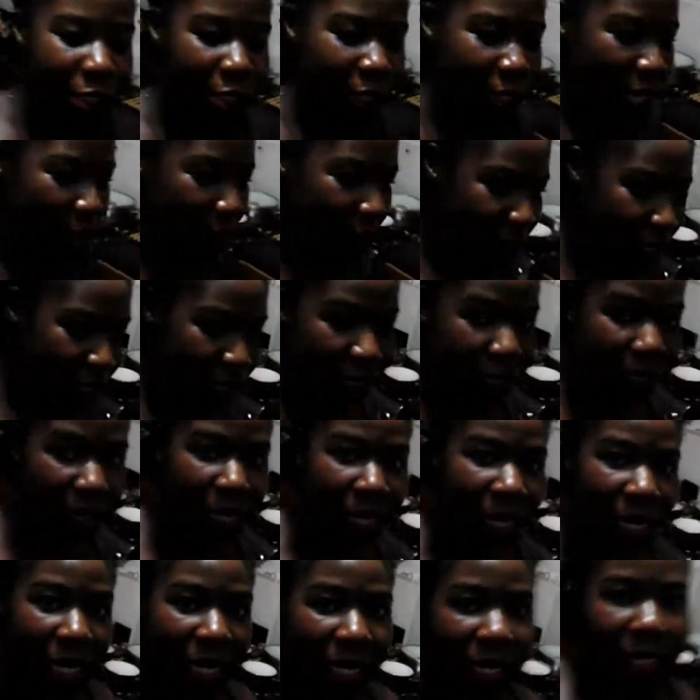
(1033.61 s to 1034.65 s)
So let me
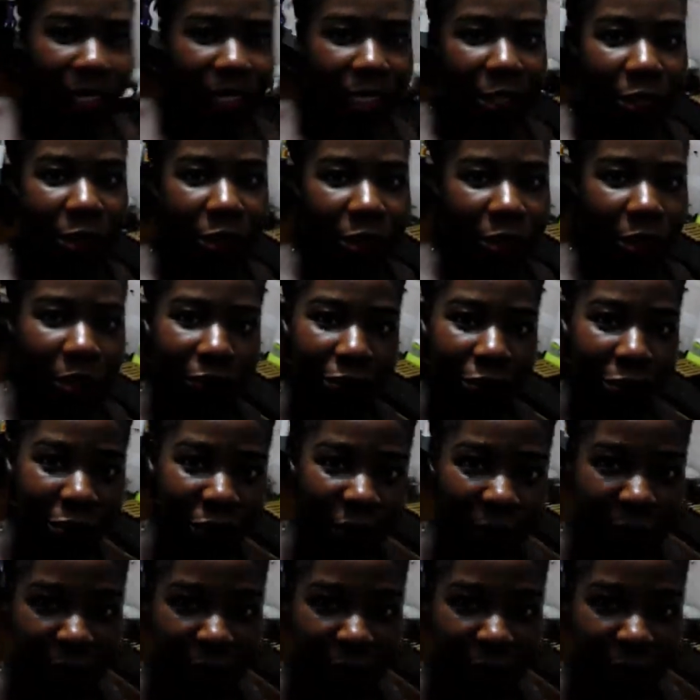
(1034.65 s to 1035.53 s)
steal some food